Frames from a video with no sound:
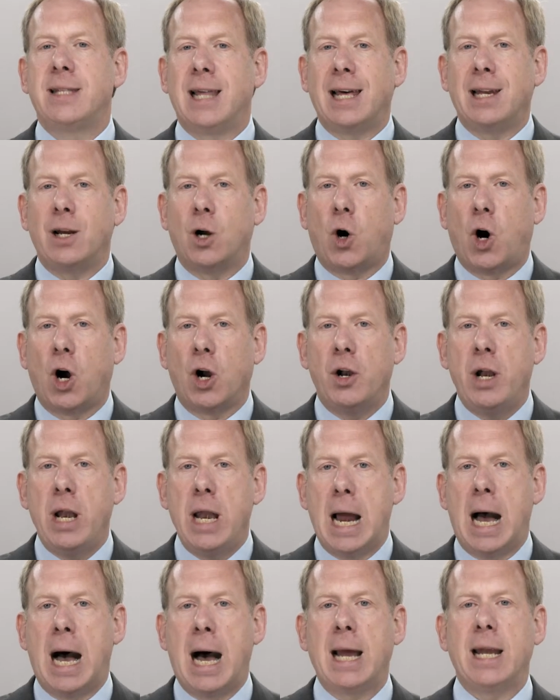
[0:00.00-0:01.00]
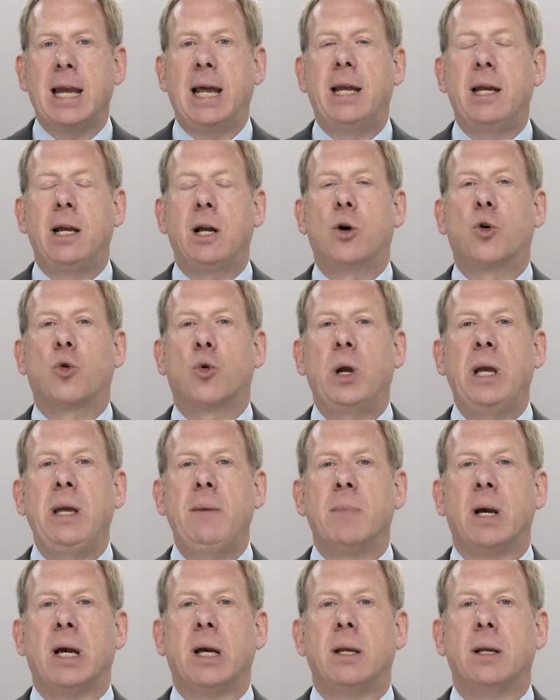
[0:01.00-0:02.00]
that are not an
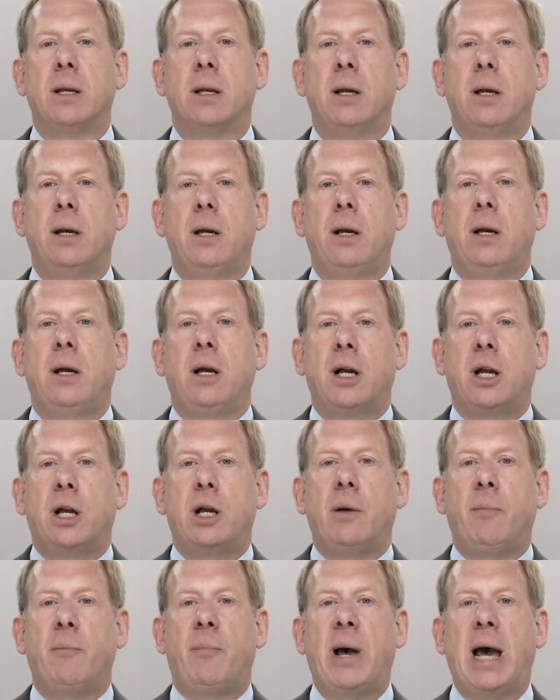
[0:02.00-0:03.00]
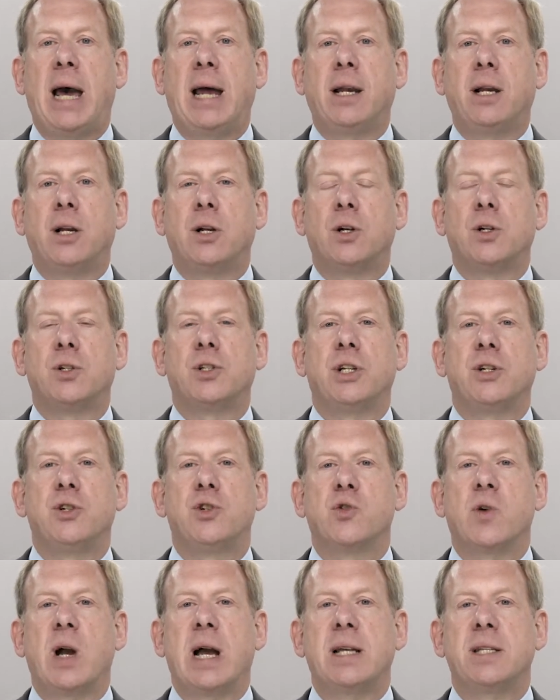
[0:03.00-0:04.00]
agreement, competitors
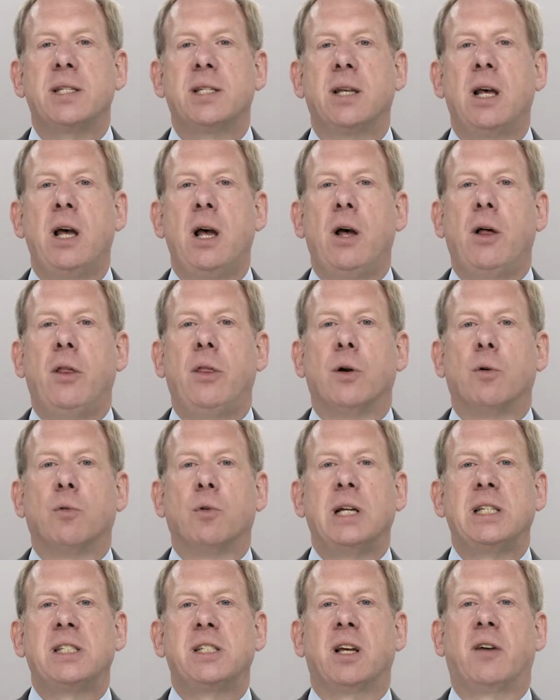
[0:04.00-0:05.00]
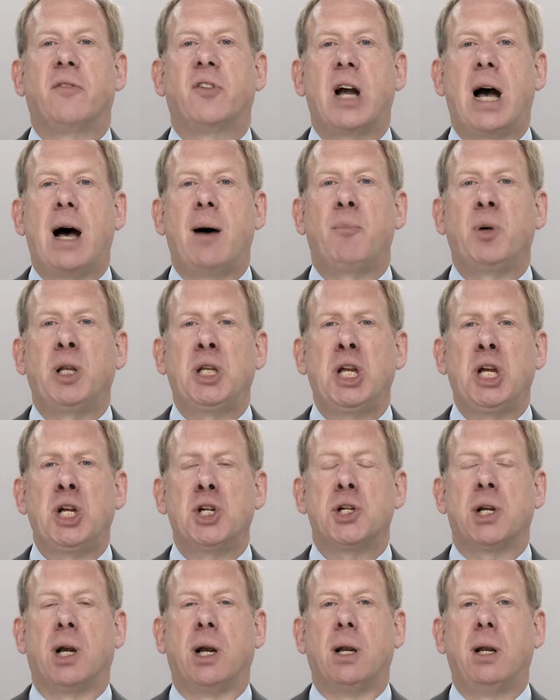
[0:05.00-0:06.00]
address the risks of
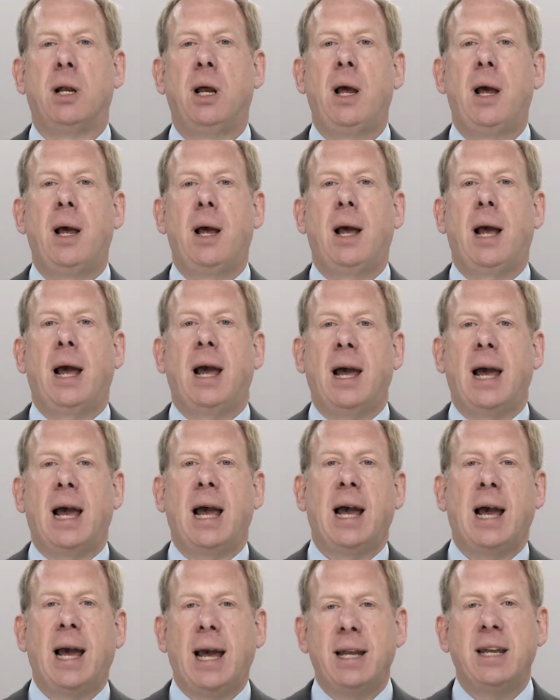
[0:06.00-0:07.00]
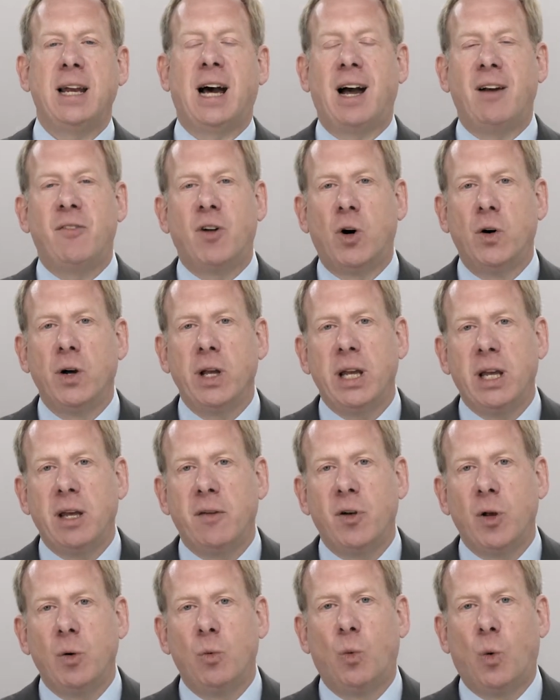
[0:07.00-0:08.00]
competition, and I've only
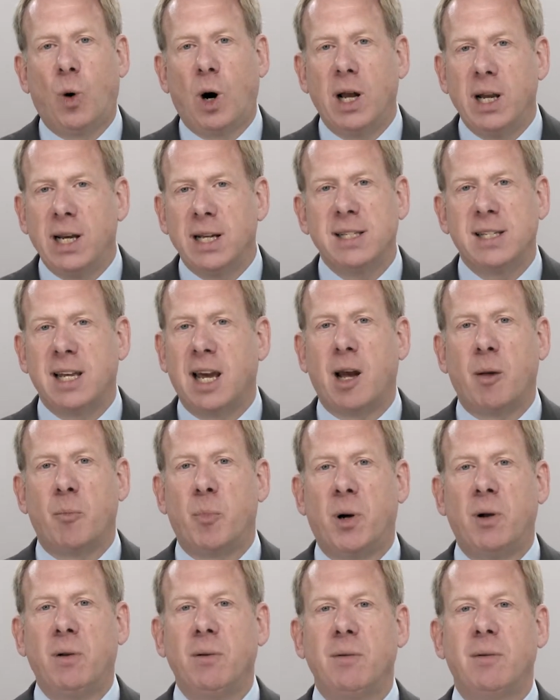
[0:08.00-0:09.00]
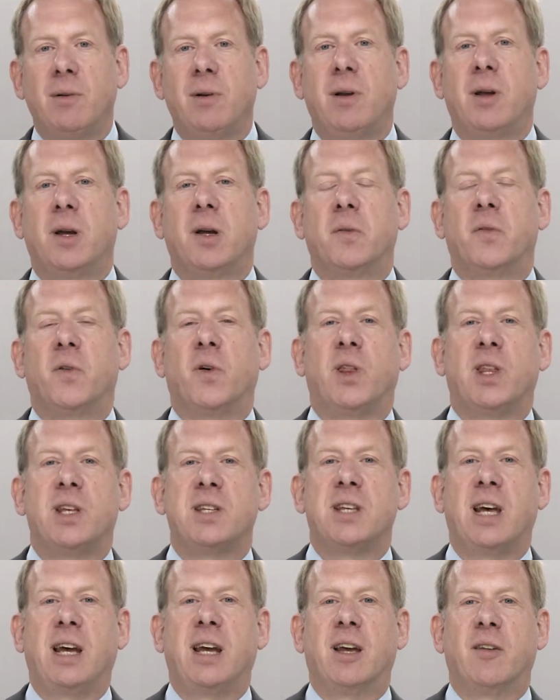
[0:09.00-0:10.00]
given one example for the
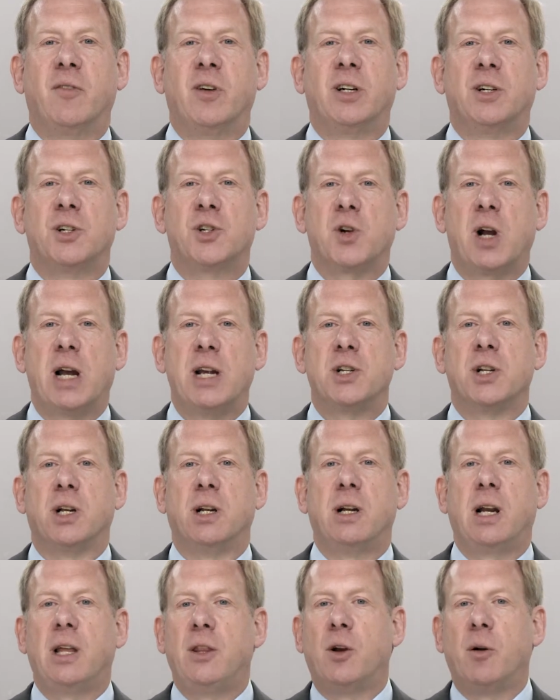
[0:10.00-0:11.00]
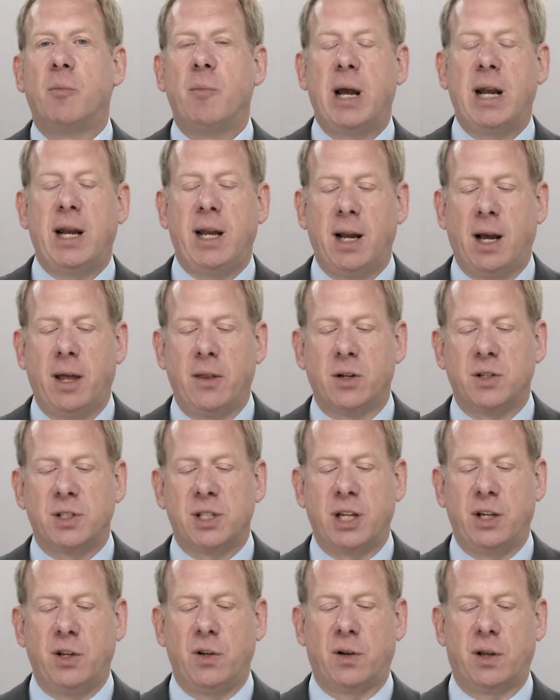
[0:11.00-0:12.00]
sake of illustration, and there are many others
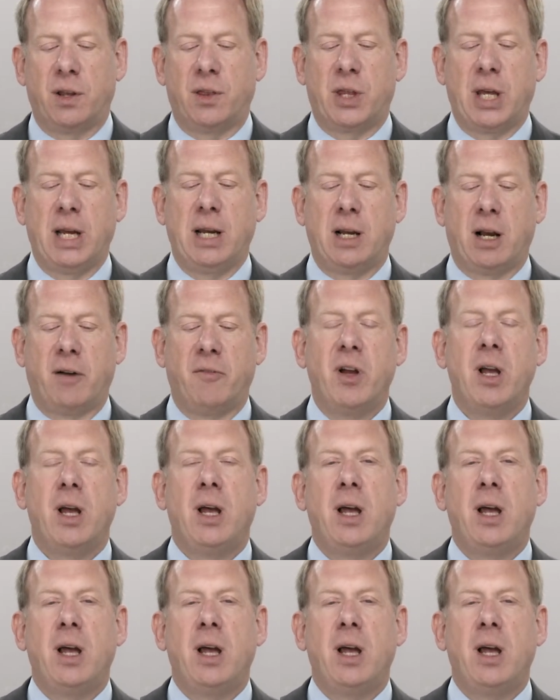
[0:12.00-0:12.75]
that you could think of.